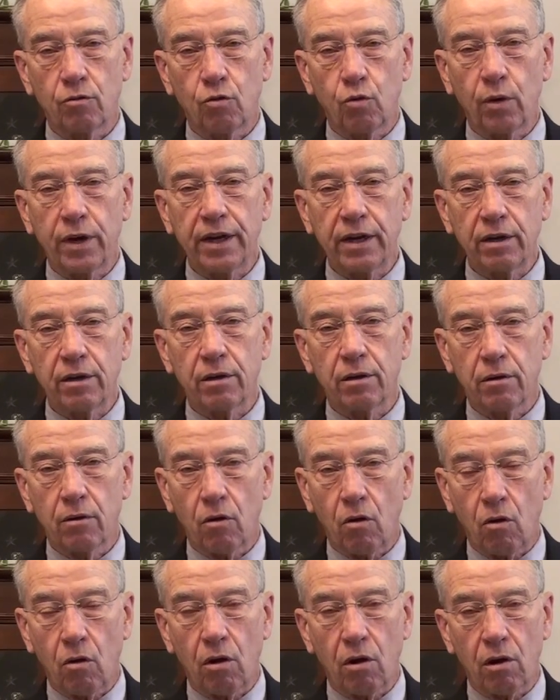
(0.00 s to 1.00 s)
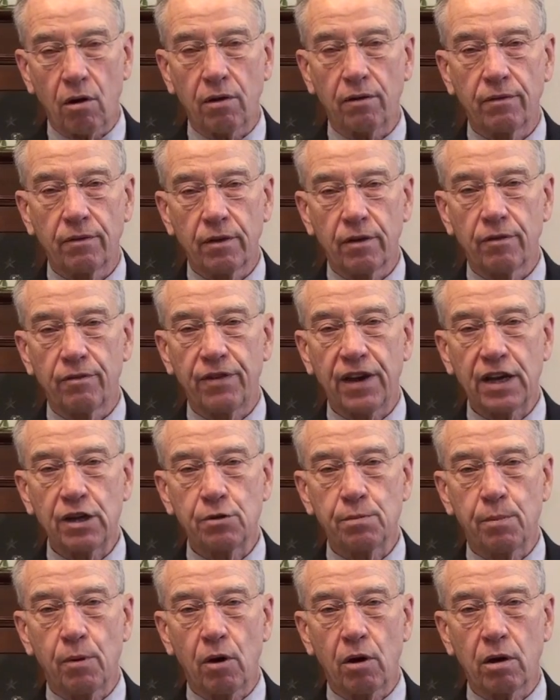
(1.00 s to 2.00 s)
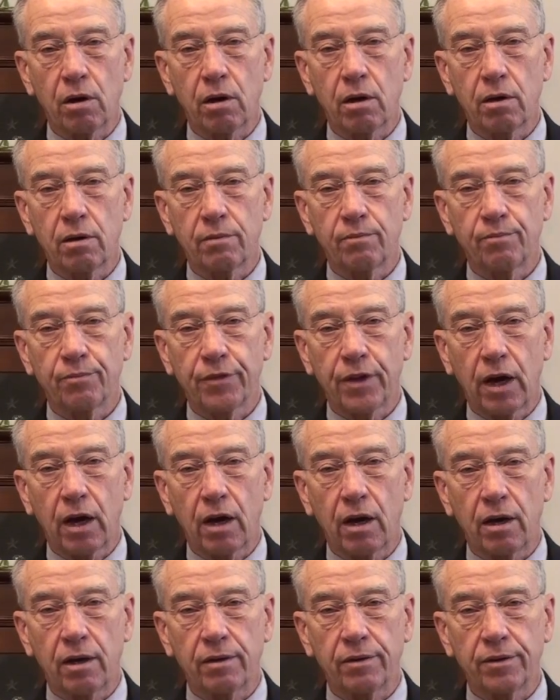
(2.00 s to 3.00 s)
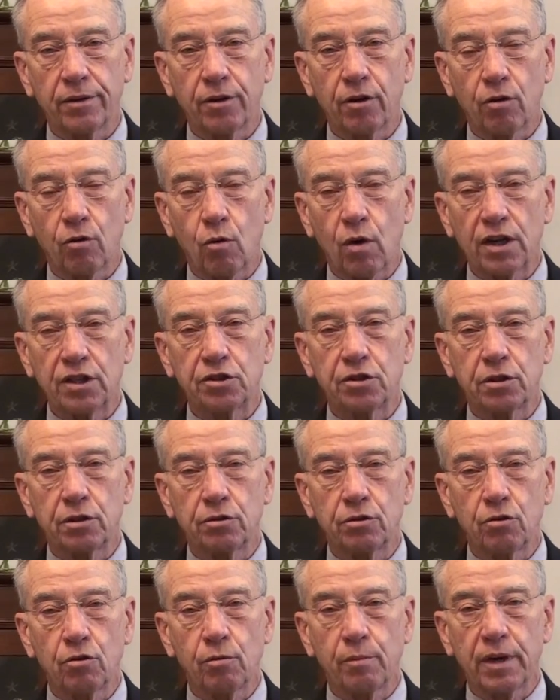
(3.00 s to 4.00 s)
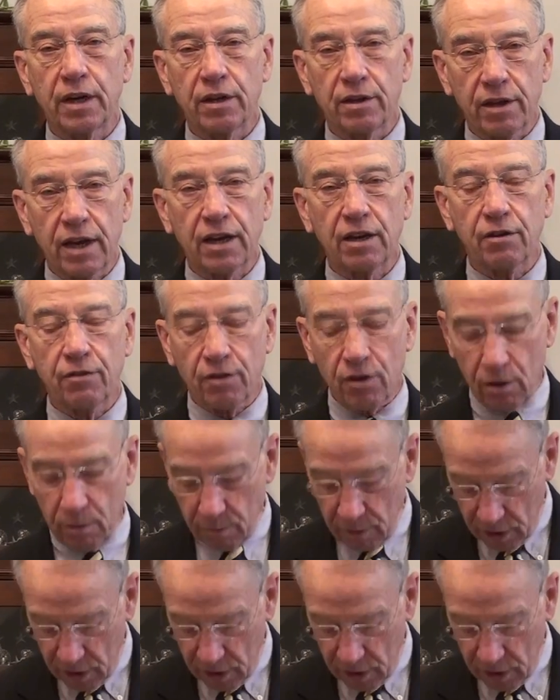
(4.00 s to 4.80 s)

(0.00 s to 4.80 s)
tweet, or Facebook your questions to me. Thank you very